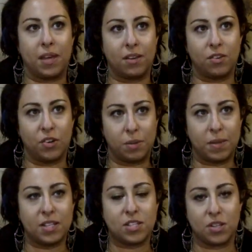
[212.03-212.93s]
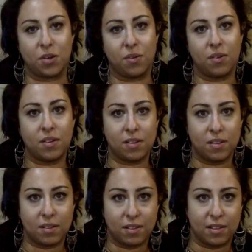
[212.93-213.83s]
You know what I mean?
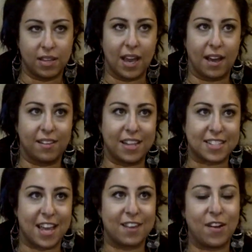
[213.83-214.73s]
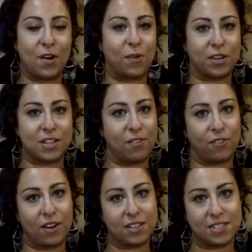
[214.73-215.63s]
So, yeah, that's kind of how it worked
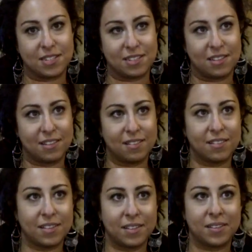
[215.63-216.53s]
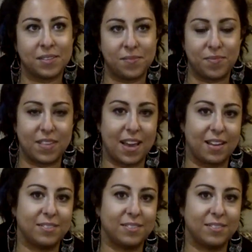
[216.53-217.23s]
out for us. Yeah.